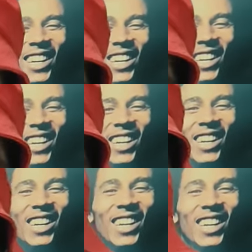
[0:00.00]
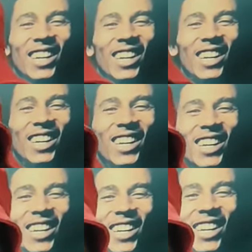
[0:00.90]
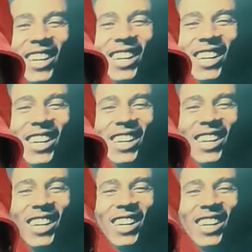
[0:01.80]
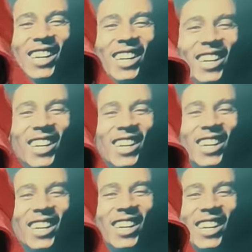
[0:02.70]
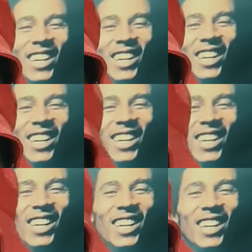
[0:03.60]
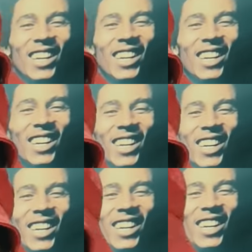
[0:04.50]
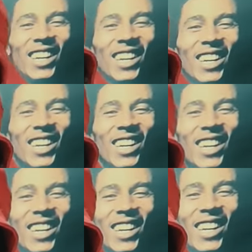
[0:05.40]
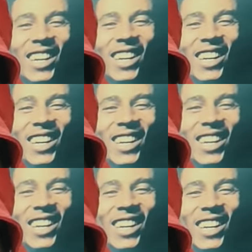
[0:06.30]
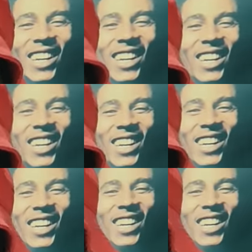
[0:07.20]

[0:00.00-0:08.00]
The person shown says nothing.